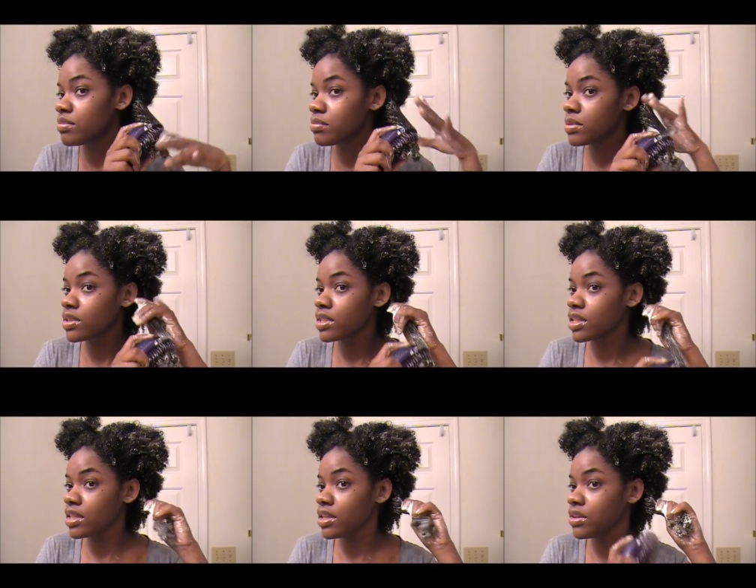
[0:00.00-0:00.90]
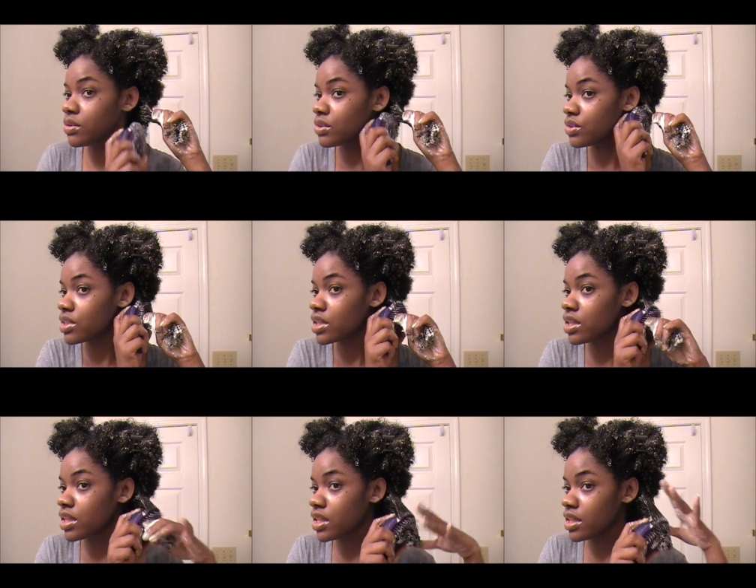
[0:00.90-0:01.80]
pulling or
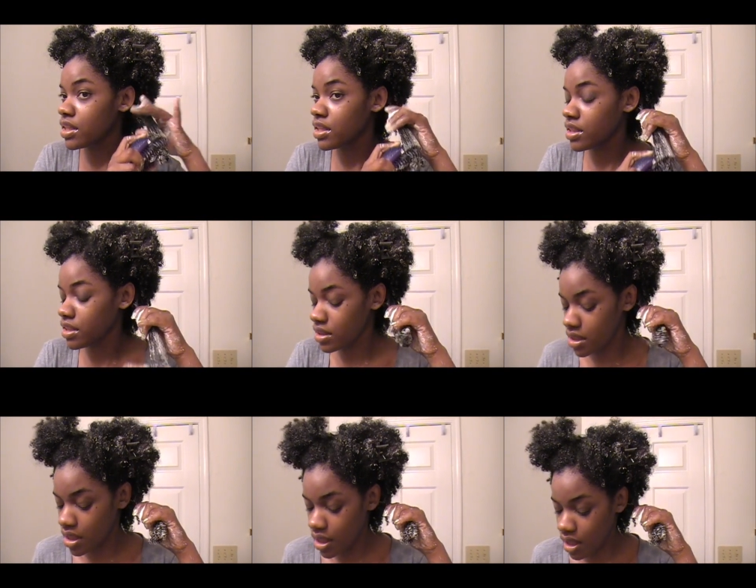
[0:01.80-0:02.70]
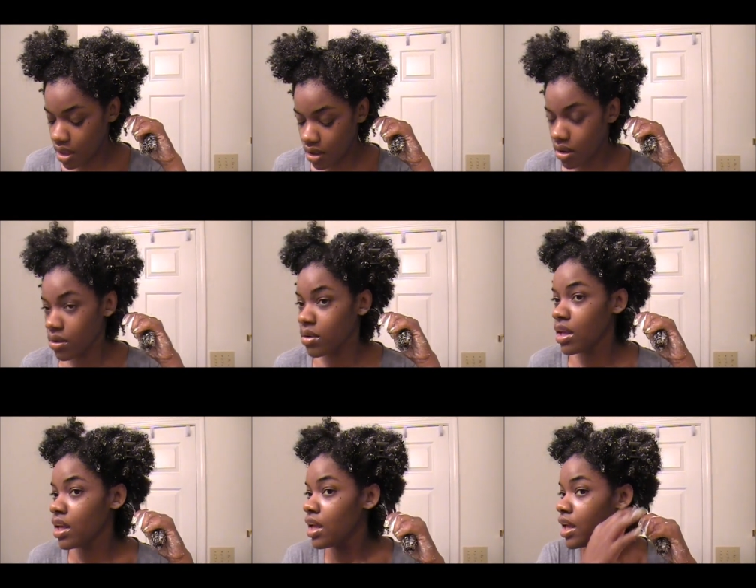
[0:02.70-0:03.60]
tugging at all.
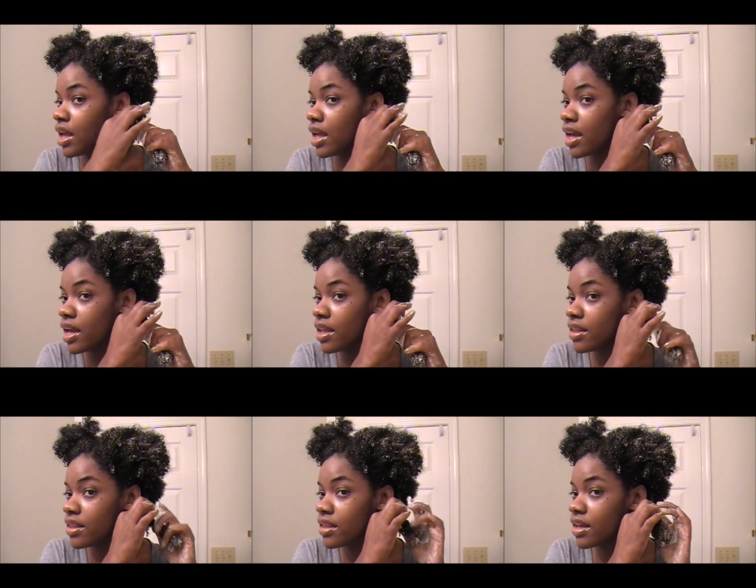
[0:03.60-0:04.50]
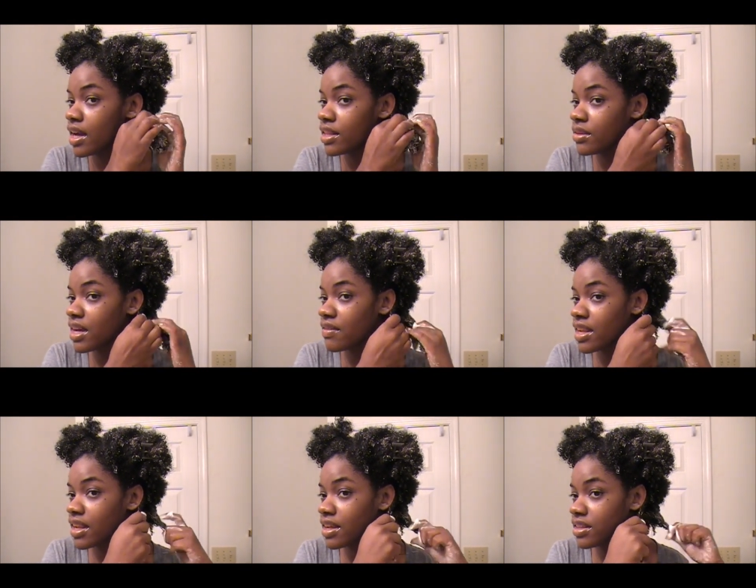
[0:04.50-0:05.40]
And I do have a
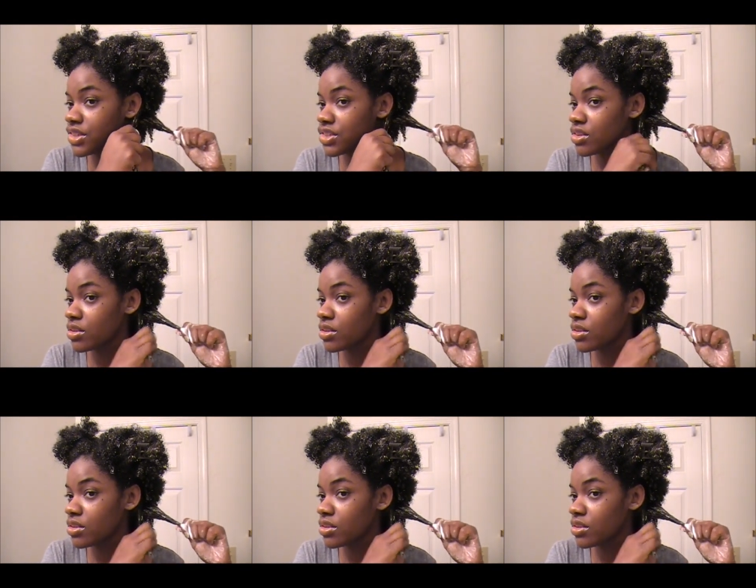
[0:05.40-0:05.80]
lot of conditioner